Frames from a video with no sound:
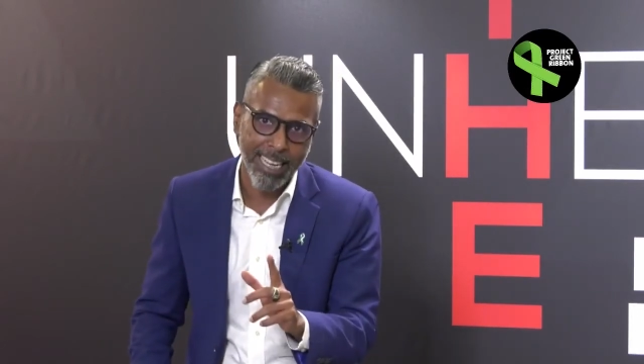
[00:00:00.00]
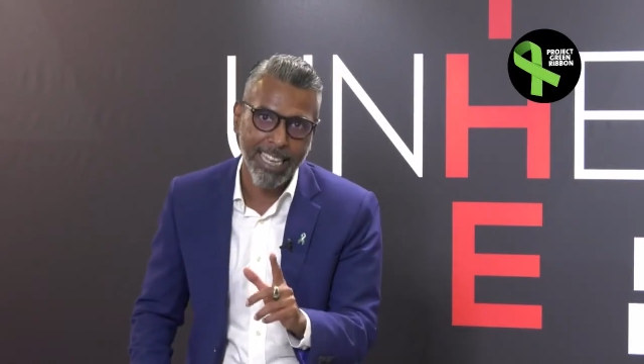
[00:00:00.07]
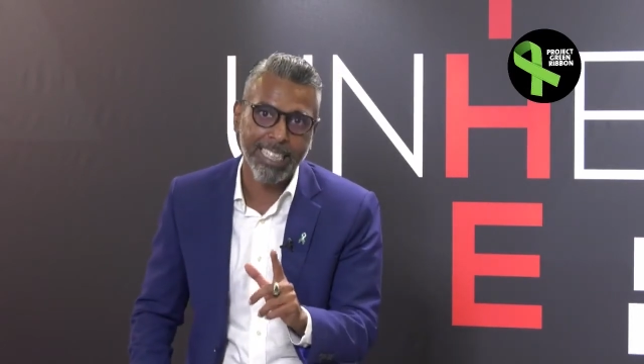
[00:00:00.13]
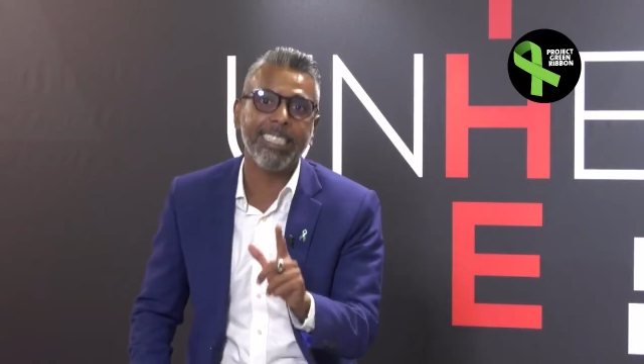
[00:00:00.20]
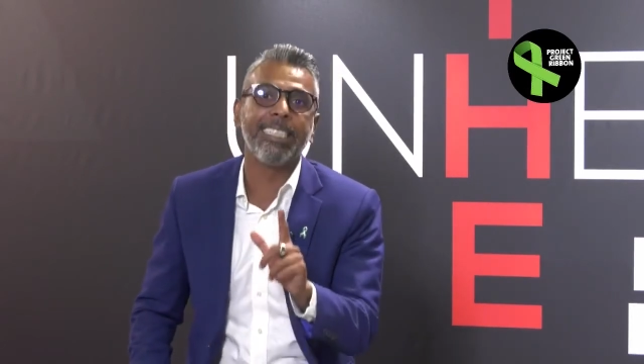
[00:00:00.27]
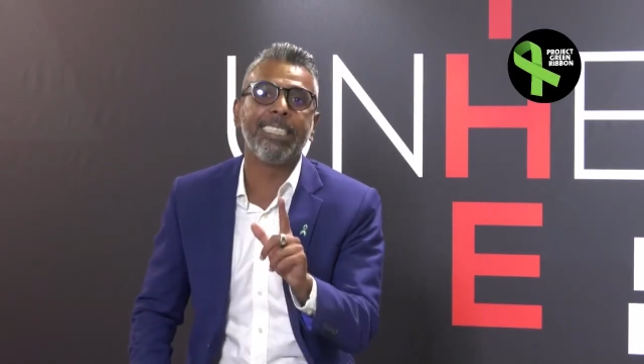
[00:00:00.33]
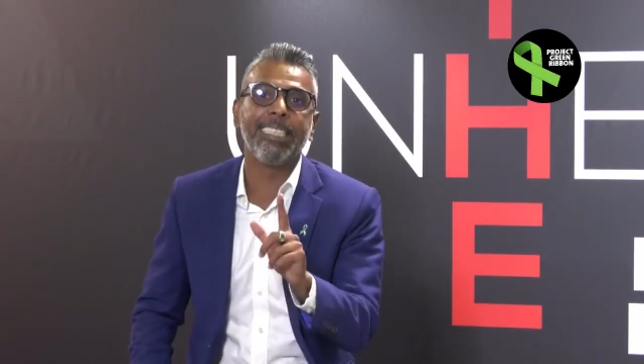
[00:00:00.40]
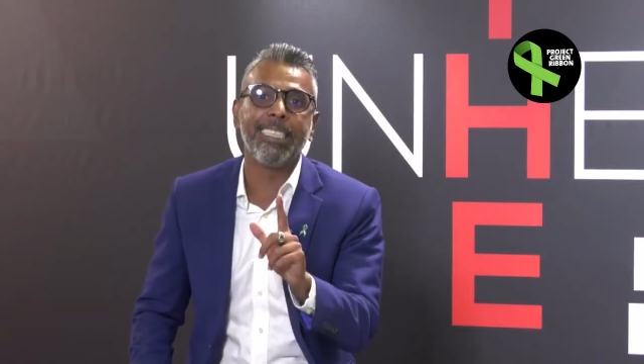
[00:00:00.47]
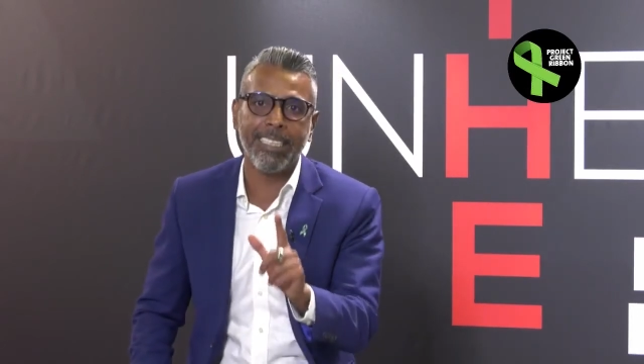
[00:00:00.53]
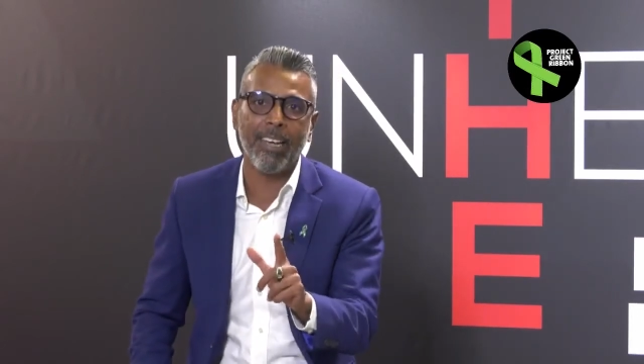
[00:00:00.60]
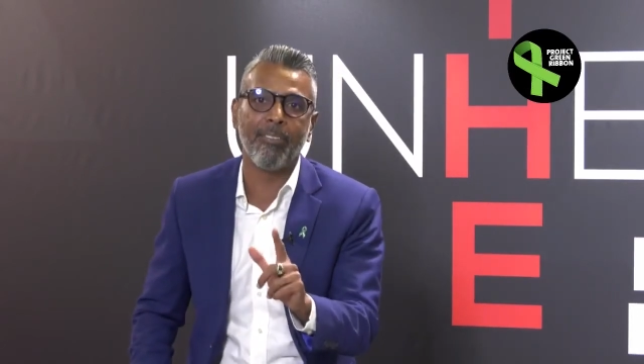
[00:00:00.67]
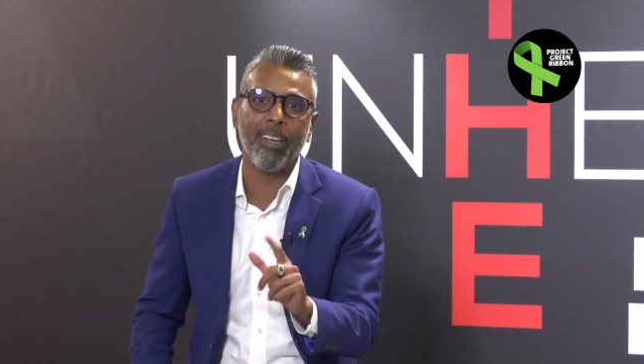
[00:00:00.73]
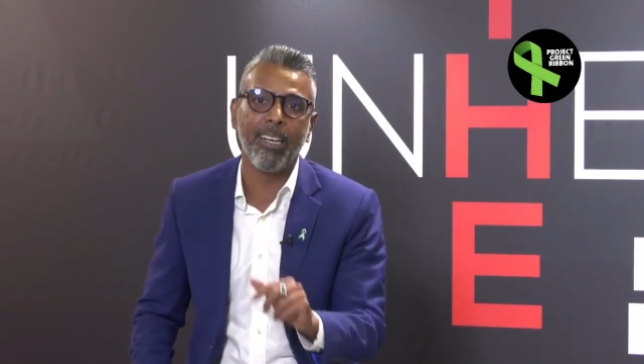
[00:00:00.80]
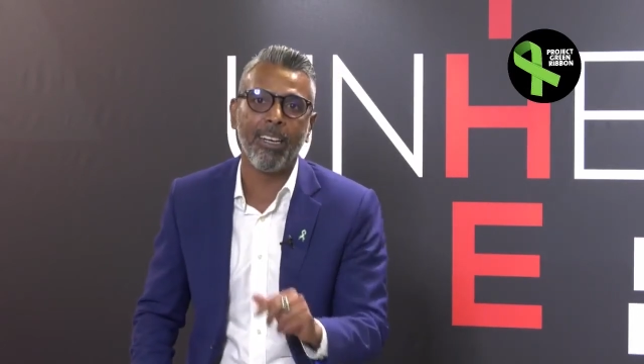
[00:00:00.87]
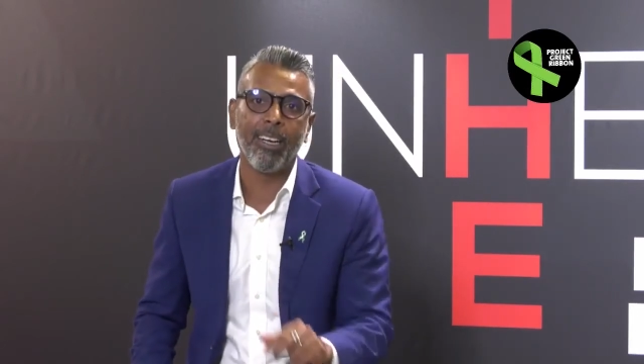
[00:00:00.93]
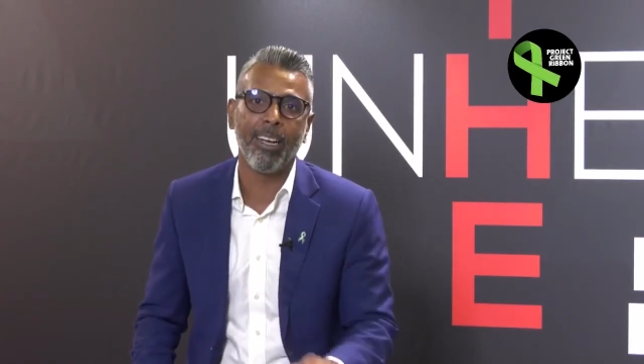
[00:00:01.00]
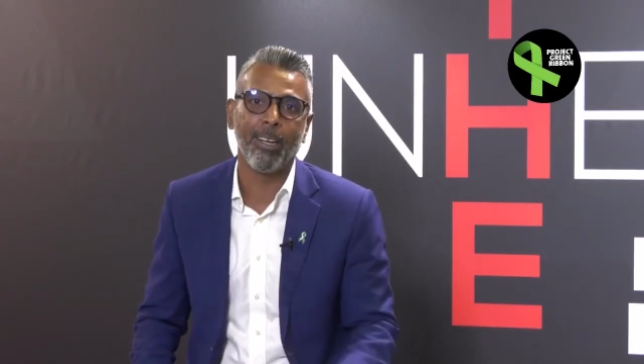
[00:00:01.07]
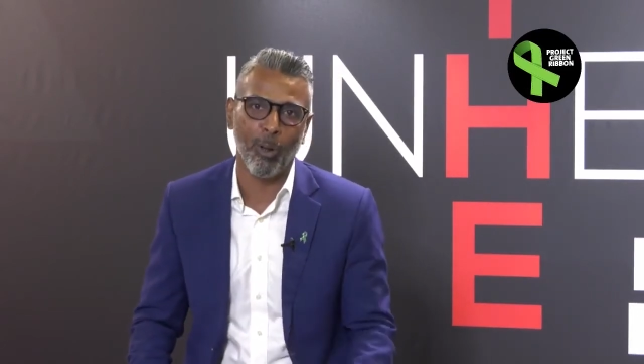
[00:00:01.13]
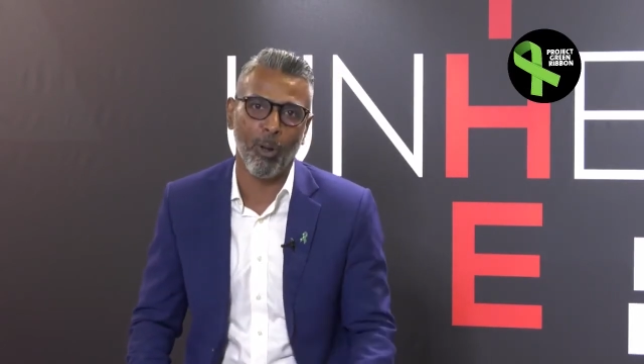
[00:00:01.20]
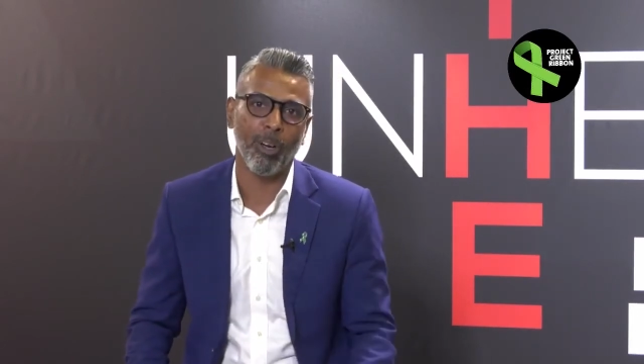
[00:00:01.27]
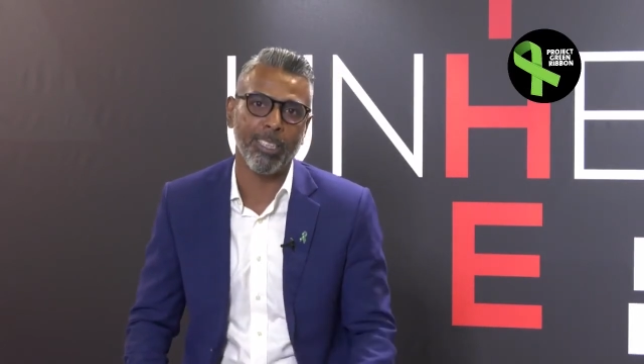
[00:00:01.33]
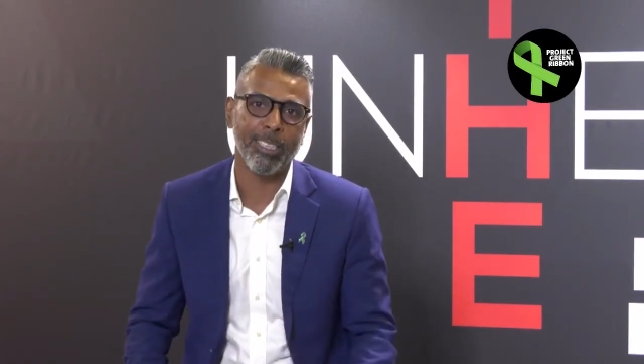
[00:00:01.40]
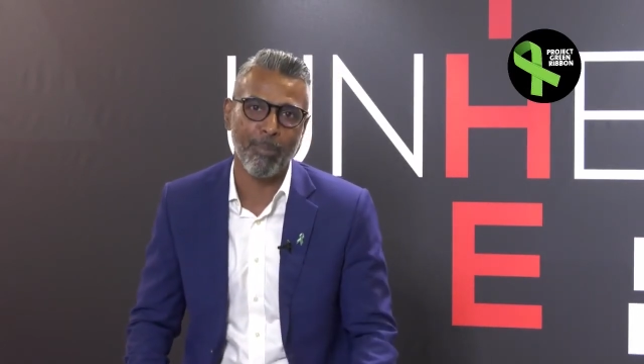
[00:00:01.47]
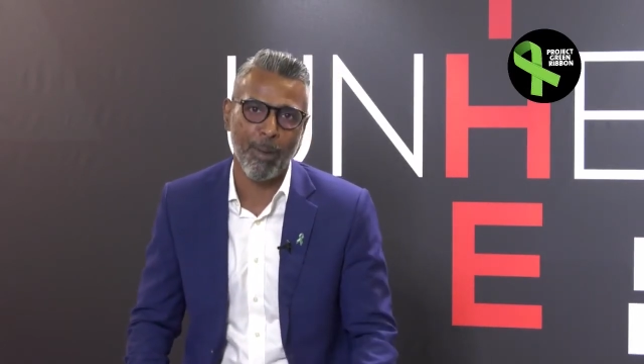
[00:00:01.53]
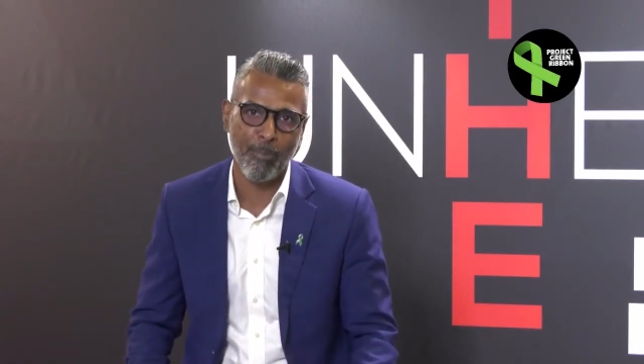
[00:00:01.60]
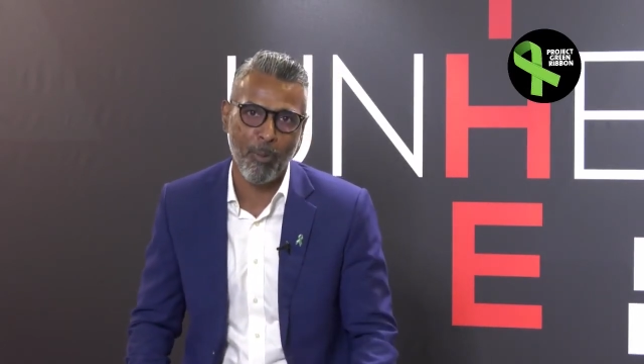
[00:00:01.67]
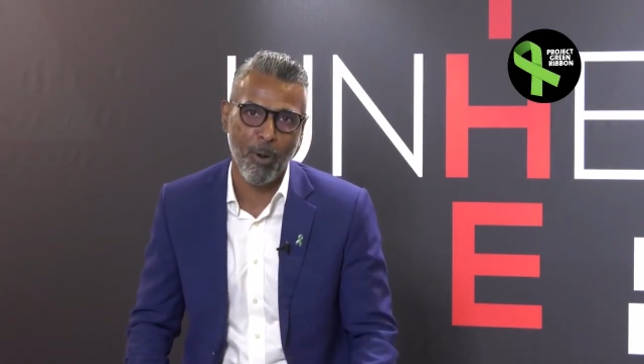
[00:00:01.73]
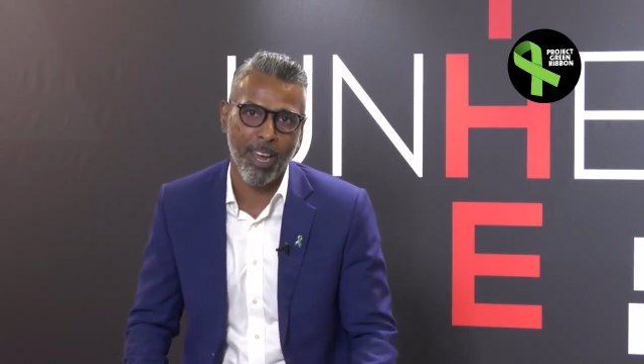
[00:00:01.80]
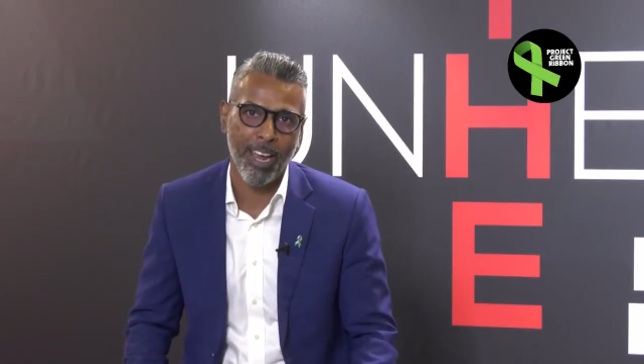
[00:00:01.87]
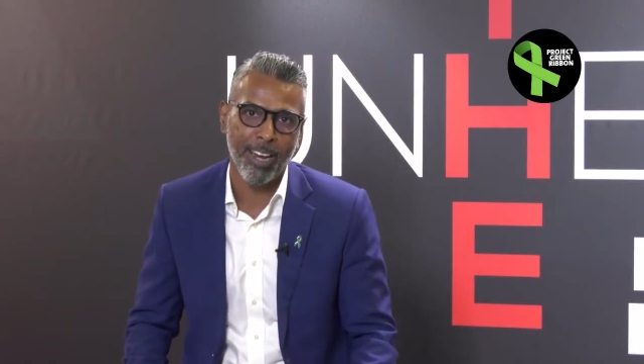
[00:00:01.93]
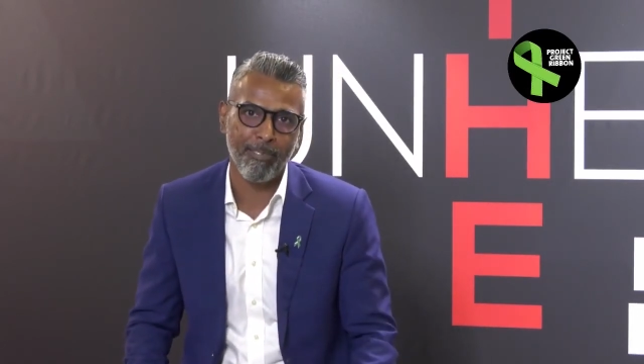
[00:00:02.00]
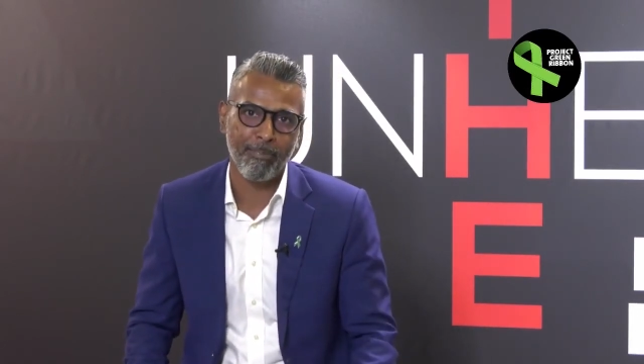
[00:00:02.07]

had $7 in my pocket.